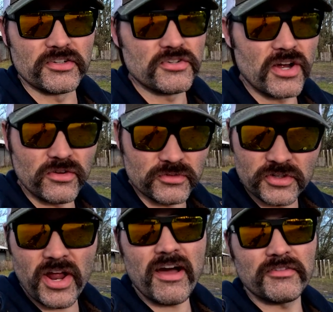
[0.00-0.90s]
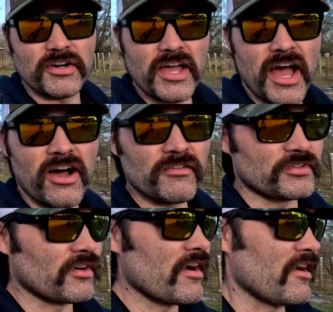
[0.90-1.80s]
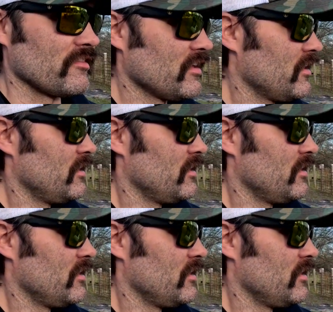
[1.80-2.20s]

You don't, you're not very high off the ground.